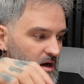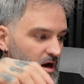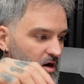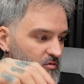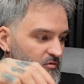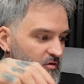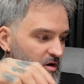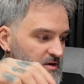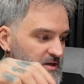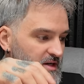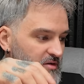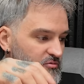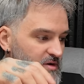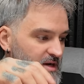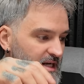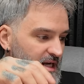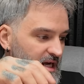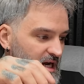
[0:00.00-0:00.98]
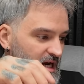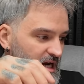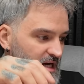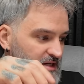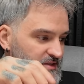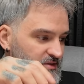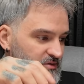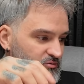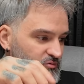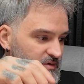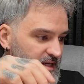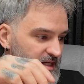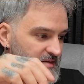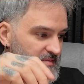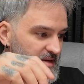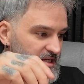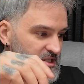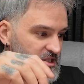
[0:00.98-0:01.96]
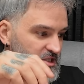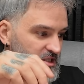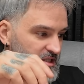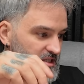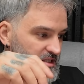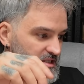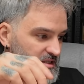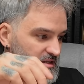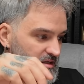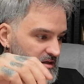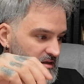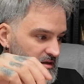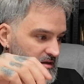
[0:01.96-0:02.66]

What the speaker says: I find it really hard to read messages